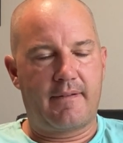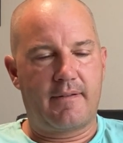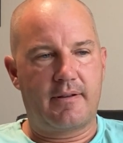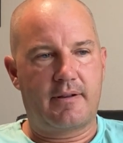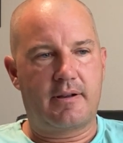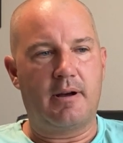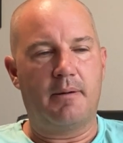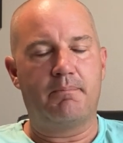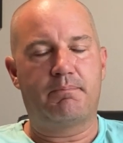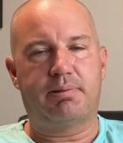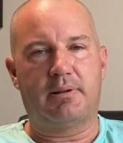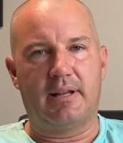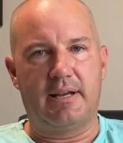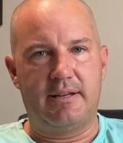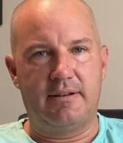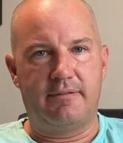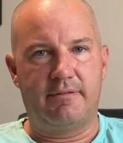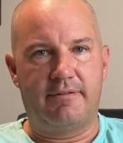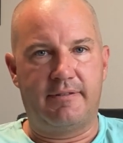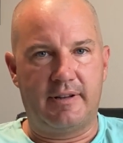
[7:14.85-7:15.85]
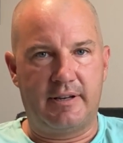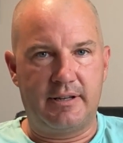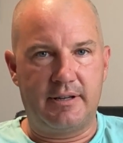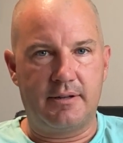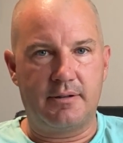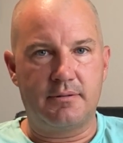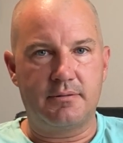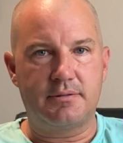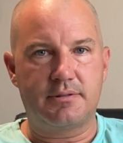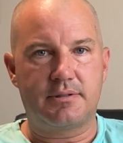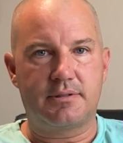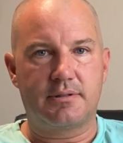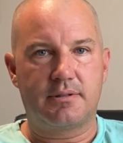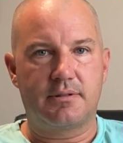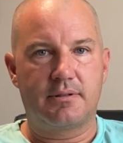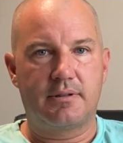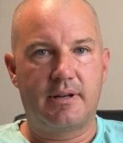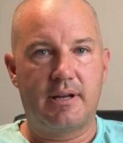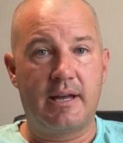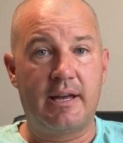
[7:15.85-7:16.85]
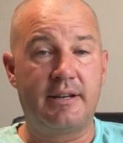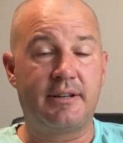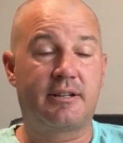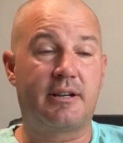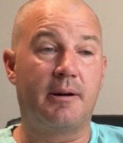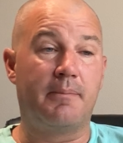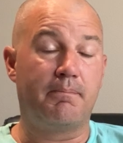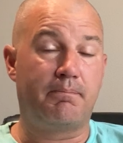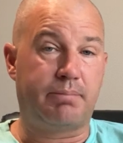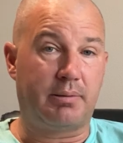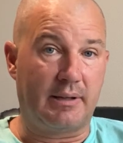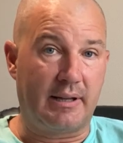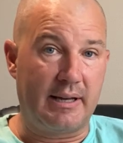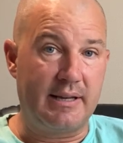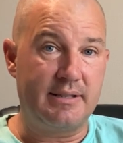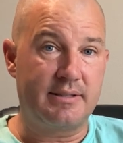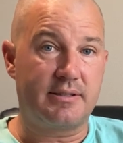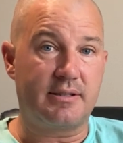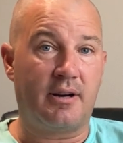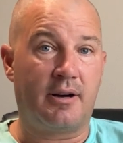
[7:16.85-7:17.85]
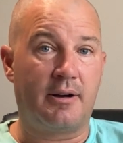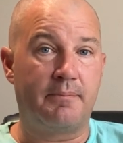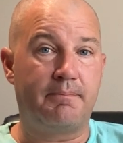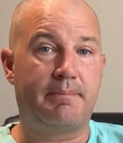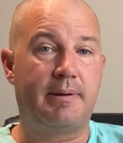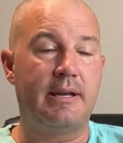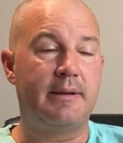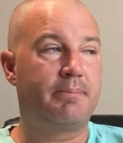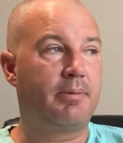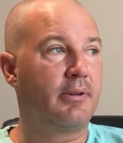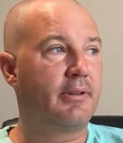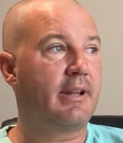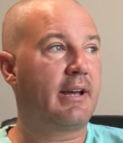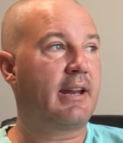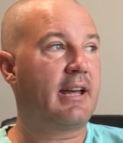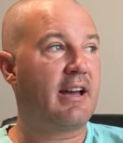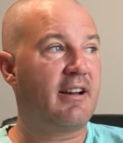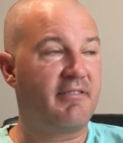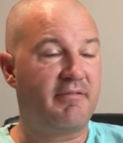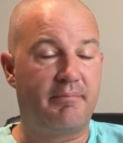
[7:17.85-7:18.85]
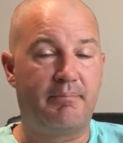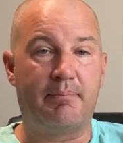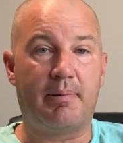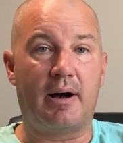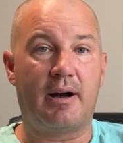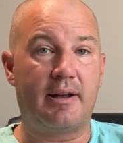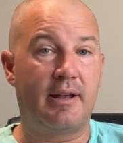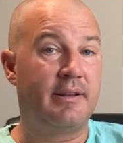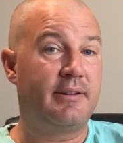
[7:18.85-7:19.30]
complaint videos and complaints on people that have bought,